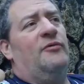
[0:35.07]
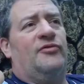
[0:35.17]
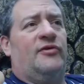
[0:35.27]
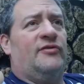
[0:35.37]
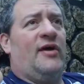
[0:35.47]
It
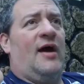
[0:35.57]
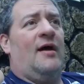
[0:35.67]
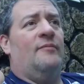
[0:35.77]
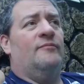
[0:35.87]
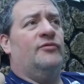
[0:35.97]
was a good
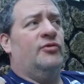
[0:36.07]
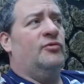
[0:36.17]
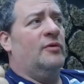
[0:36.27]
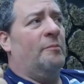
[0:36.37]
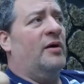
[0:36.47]
time
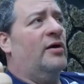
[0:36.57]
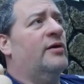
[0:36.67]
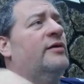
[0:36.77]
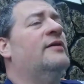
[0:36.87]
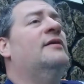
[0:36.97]
to uh,
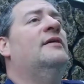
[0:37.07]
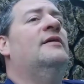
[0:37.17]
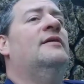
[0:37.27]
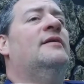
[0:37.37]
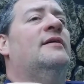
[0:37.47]
burn
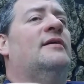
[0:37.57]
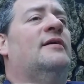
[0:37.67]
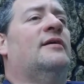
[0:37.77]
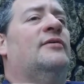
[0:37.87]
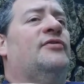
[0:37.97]

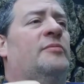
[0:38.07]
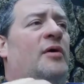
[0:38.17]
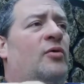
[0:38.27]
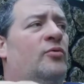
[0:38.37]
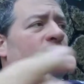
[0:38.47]
uh,
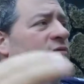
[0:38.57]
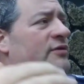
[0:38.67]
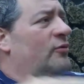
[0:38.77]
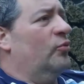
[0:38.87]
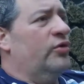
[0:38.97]
some old
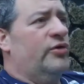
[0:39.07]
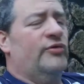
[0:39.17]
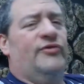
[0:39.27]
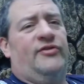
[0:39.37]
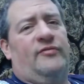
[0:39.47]
you know,
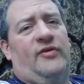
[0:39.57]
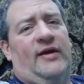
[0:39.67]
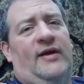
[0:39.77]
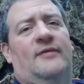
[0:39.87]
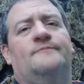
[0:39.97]
wood and stuff
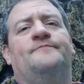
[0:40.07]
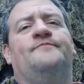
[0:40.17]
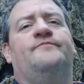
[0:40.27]
like that.